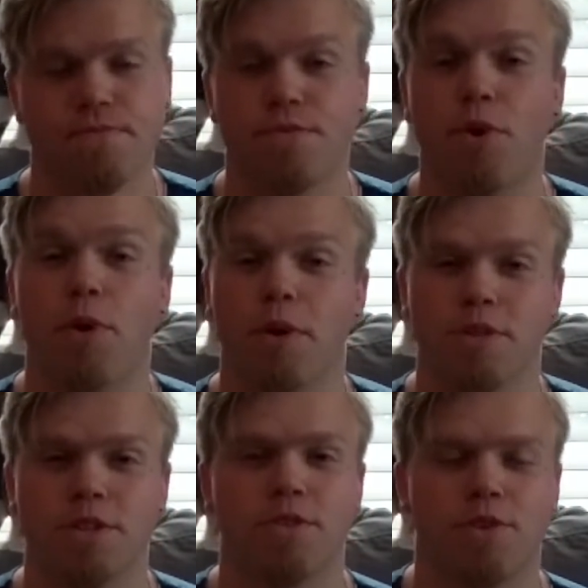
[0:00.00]

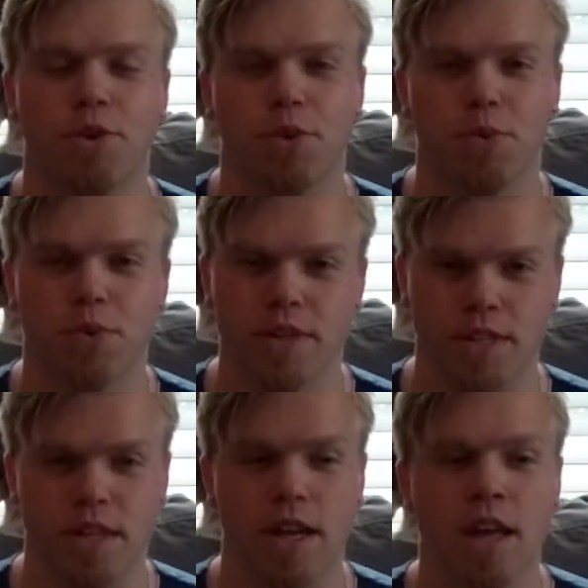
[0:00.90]
photos for no
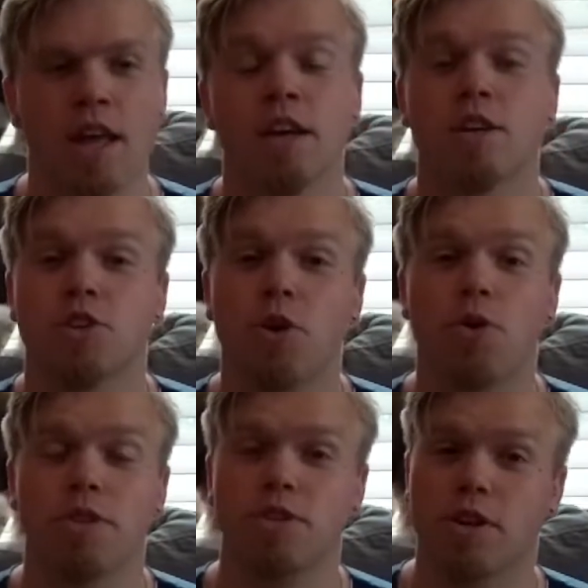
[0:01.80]
reason.
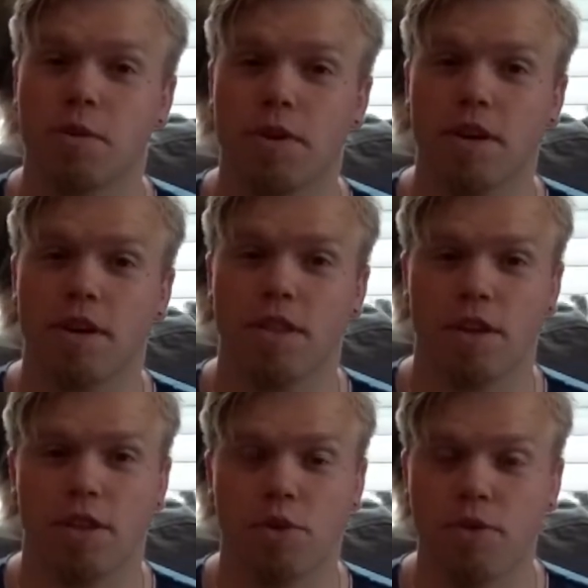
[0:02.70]
So these are going to be
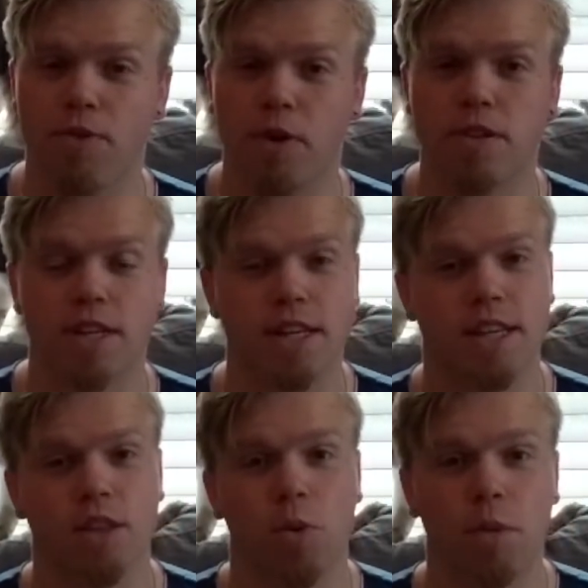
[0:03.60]
the three phones, like I
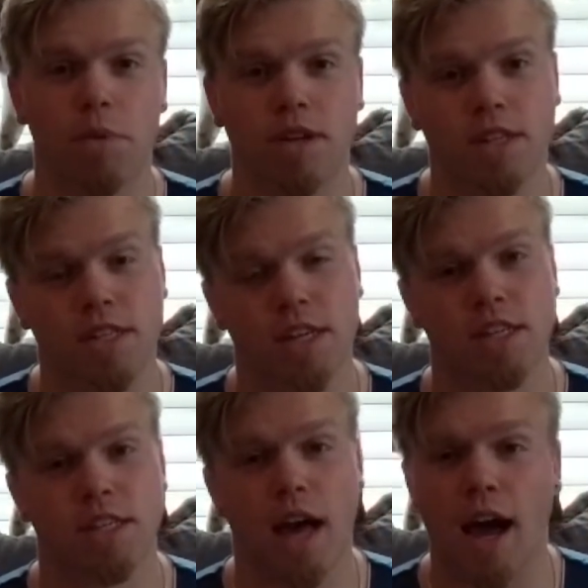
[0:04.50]
said, the OnePlus
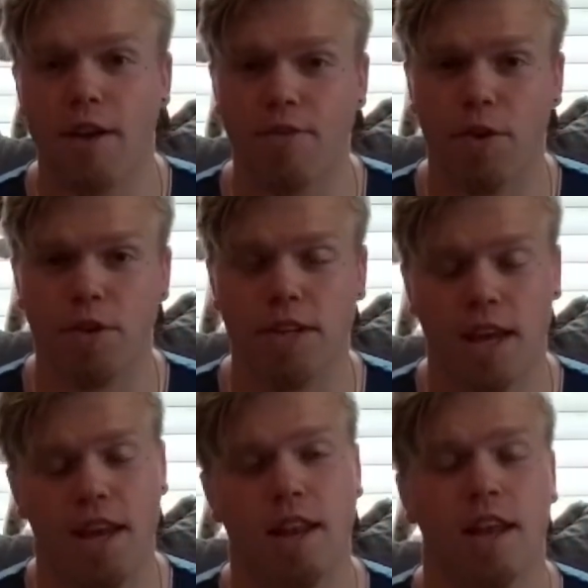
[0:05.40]
6, the iPhone
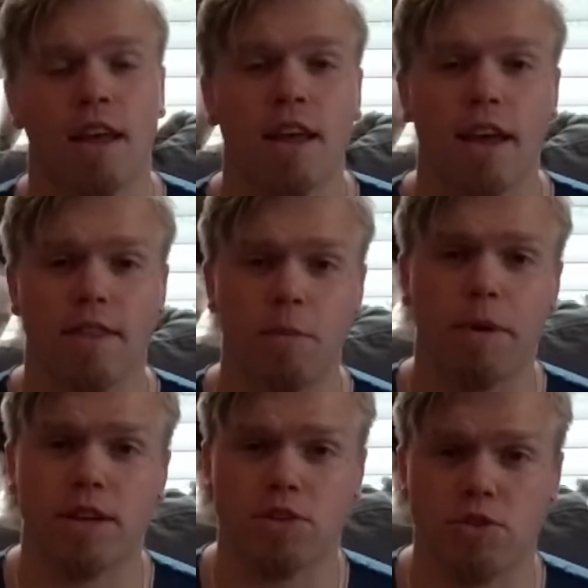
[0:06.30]
10, and the
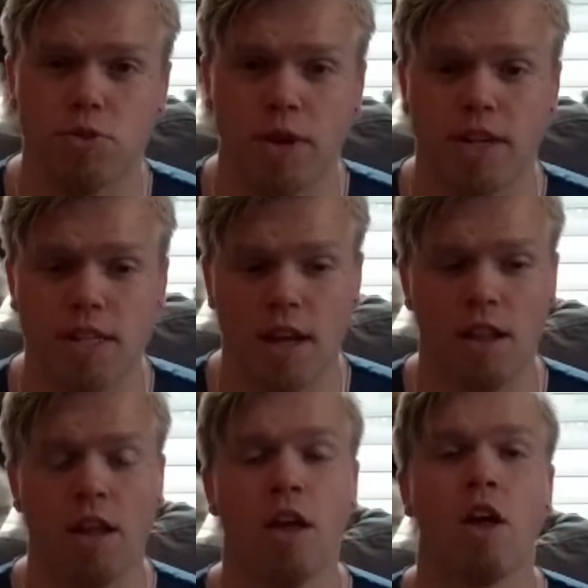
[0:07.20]
Pixel 2
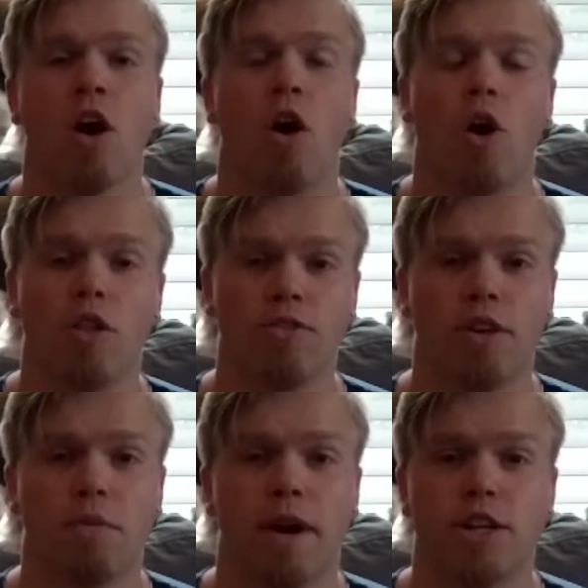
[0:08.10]
XL. All of
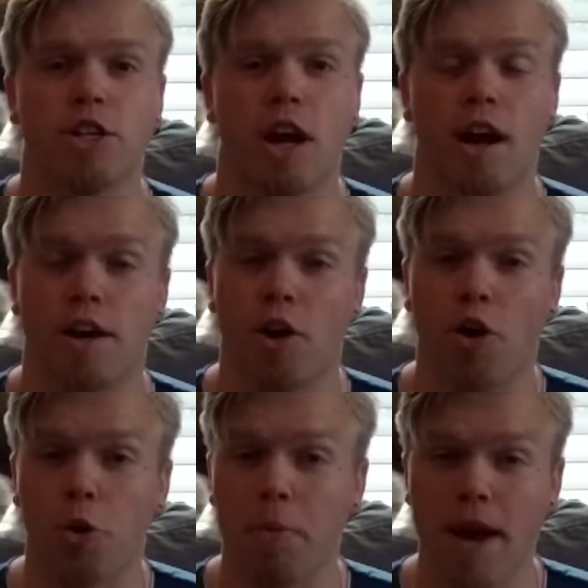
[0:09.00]
them I shot on
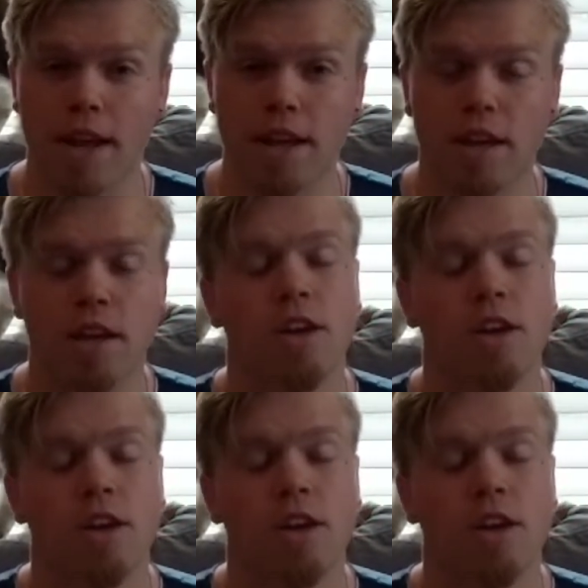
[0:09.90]
automatic.